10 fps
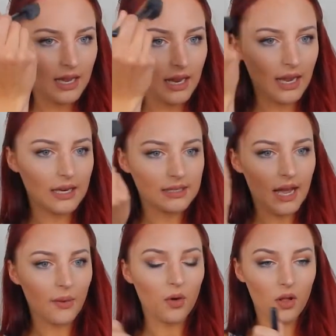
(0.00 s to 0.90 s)
and
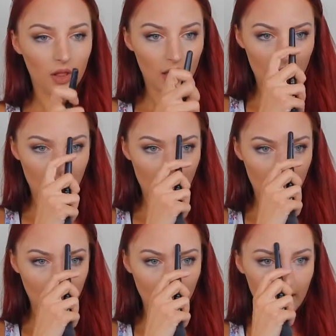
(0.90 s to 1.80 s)
I will
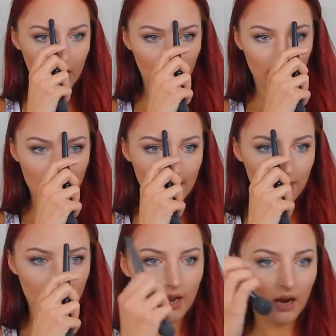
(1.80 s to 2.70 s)
highlight right
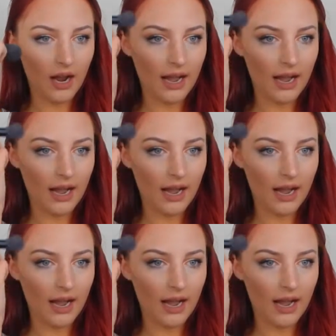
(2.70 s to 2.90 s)
in there.